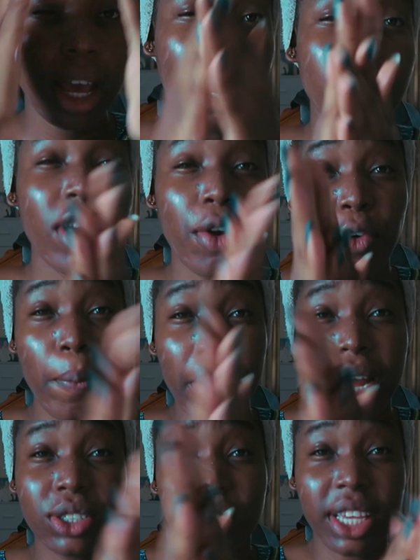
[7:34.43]
After I rub my
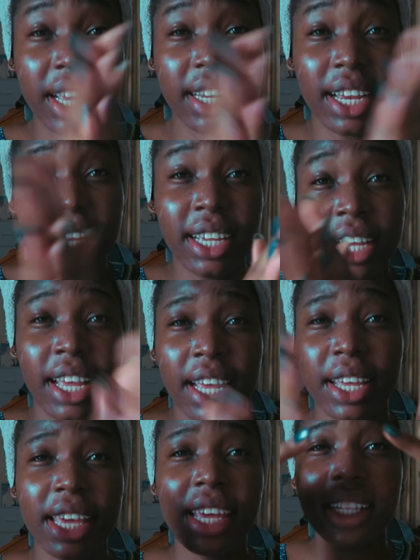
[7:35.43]
hands together,
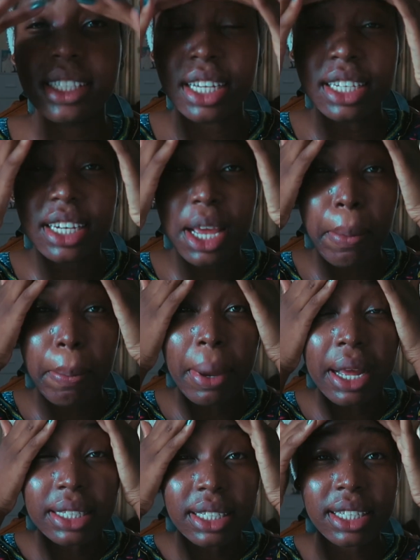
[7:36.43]
heat, and then I
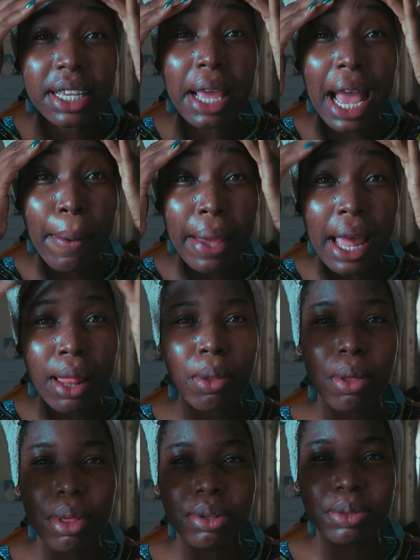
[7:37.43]
pat it. I
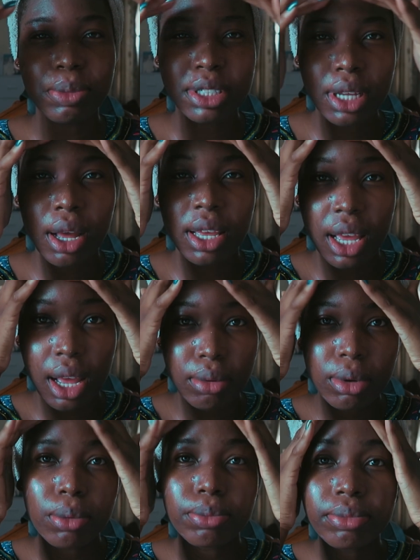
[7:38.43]
rub it to myself.
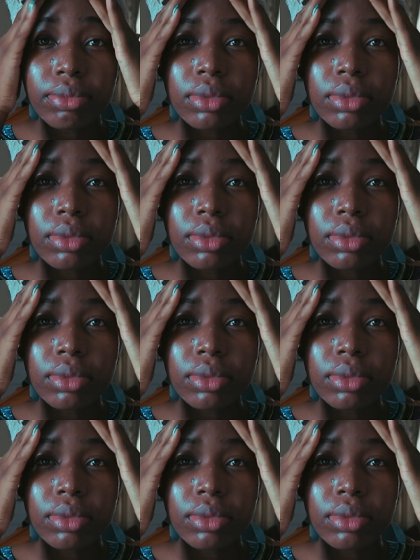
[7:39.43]
Yeah.